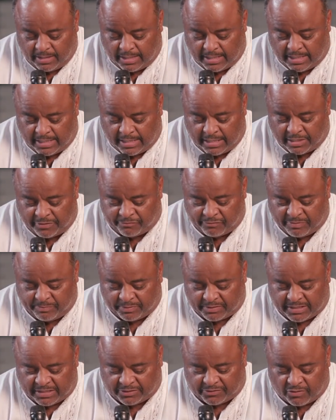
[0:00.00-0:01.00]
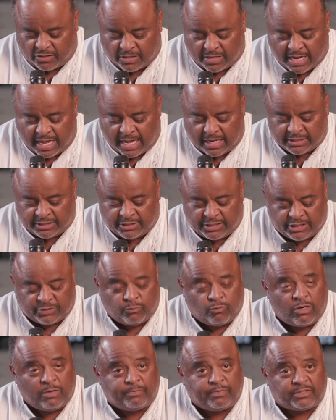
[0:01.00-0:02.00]
3% start college,
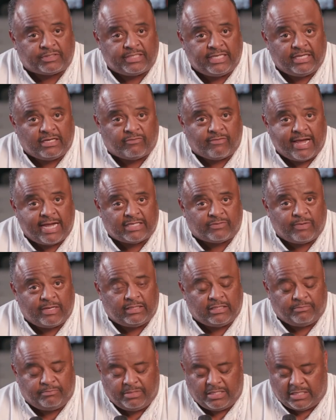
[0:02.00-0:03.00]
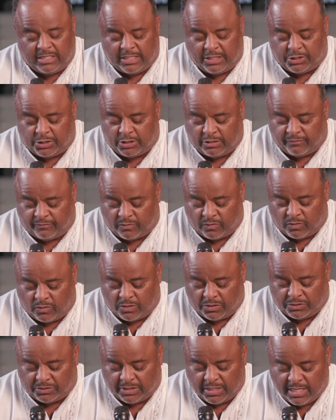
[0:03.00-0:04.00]
just 1% graduate. The big issue, of
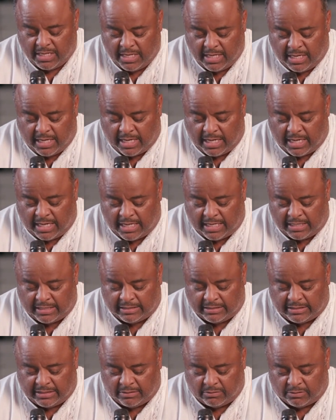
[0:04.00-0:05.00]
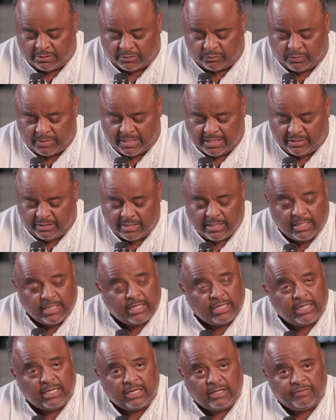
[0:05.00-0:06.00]
course, deals with
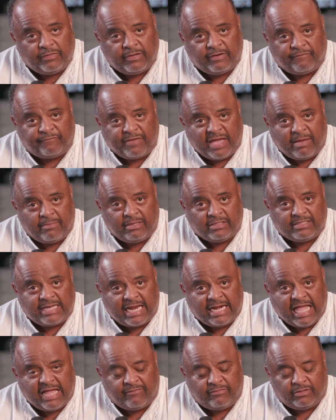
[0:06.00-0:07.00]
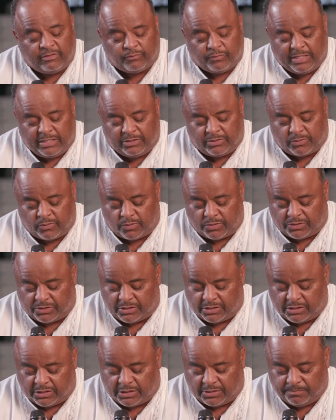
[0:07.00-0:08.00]
their families not having the
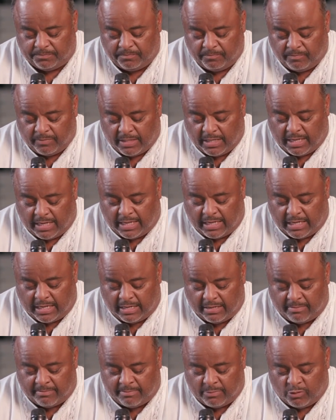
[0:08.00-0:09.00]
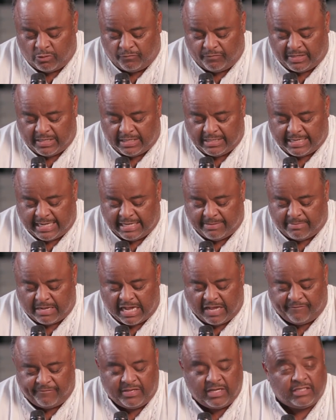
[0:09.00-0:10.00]
resources. Move-In Day
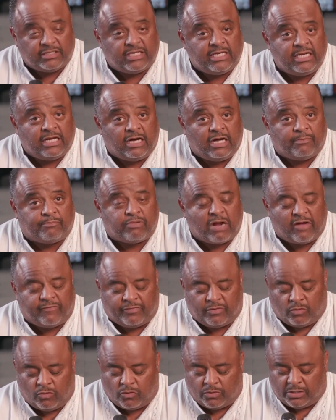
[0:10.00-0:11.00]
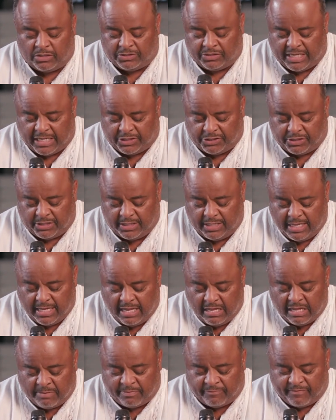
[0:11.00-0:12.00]
Mafia is a nonprofit organization
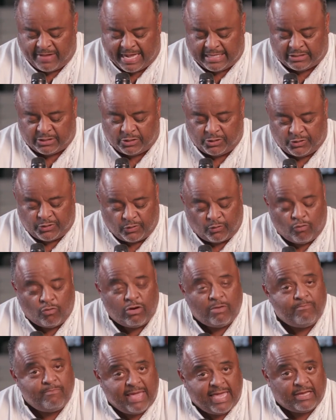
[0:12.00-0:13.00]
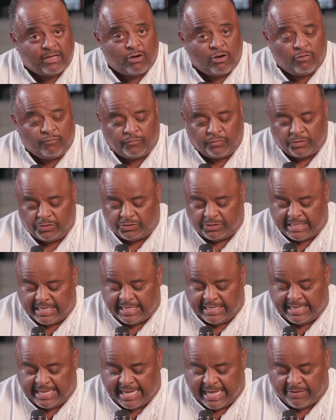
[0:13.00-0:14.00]
that provides dorm makeovers
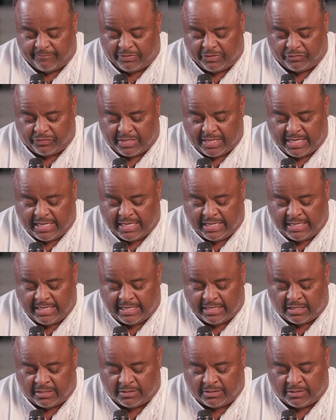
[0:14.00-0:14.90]
and everything an